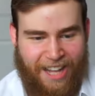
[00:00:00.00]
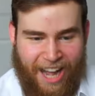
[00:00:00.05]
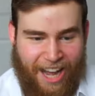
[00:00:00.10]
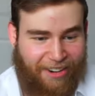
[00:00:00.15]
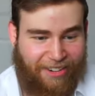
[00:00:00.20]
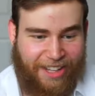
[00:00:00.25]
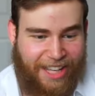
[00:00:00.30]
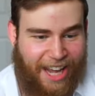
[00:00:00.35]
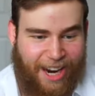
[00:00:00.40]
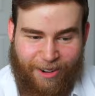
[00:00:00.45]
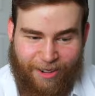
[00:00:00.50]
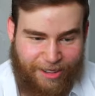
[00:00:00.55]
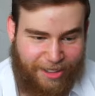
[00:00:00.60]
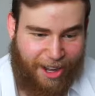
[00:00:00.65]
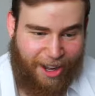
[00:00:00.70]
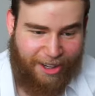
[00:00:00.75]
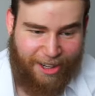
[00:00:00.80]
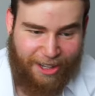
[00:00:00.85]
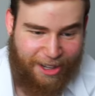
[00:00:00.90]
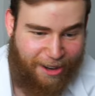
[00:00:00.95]
I don't care. We're
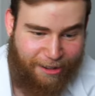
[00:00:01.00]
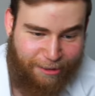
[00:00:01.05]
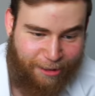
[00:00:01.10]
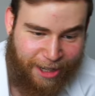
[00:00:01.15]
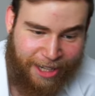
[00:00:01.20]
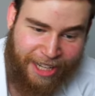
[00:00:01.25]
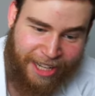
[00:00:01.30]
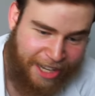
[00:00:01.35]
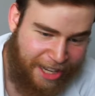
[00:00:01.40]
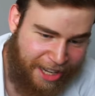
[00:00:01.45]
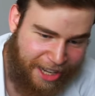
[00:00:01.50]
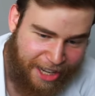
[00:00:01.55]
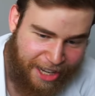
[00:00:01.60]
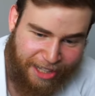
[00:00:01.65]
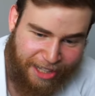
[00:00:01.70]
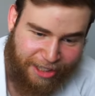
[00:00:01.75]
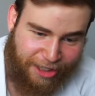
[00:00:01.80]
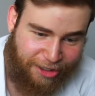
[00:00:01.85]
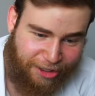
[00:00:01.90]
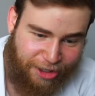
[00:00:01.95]
talking over it.
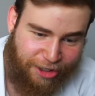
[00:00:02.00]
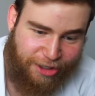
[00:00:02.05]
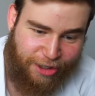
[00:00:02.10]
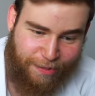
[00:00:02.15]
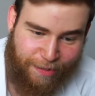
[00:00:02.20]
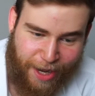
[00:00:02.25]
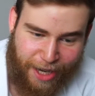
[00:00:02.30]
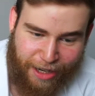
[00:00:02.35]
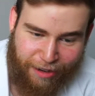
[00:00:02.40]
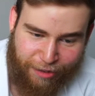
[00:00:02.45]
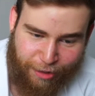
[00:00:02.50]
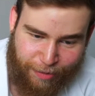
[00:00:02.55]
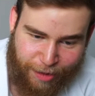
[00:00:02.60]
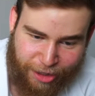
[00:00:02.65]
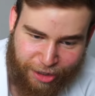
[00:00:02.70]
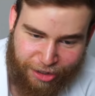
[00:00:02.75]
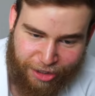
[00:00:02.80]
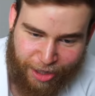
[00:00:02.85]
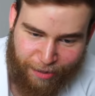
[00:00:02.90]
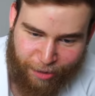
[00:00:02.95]
Does YouTube pay enough to
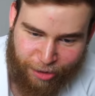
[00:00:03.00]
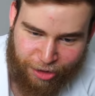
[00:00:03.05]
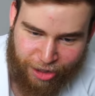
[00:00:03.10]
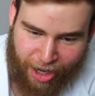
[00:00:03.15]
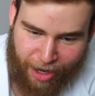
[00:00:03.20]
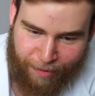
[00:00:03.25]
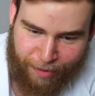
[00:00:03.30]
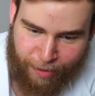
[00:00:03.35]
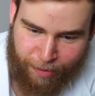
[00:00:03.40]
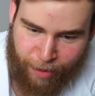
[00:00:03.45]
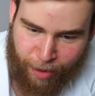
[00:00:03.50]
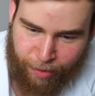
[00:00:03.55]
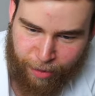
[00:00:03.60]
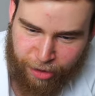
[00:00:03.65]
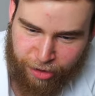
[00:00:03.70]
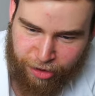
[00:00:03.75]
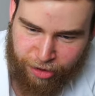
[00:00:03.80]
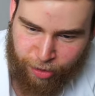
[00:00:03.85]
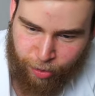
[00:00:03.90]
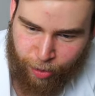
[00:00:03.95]
be a stable job at the
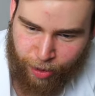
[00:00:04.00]
moment?